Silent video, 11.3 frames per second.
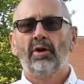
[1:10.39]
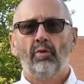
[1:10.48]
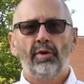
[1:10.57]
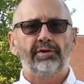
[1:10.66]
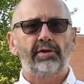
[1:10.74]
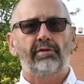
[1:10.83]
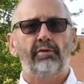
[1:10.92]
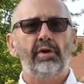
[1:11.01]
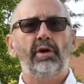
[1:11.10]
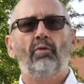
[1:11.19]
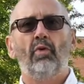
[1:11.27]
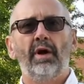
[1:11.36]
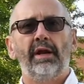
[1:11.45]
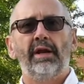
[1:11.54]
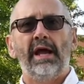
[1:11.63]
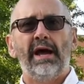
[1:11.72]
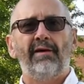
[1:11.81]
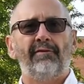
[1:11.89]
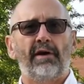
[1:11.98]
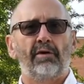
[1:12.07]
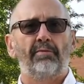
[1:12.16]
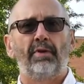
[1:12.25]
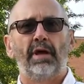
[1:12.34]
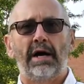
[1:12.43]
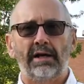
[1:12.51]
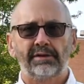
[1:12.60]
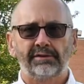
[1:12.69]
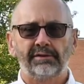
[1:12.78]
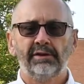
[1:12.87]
with the 3 1.5-hour blocks.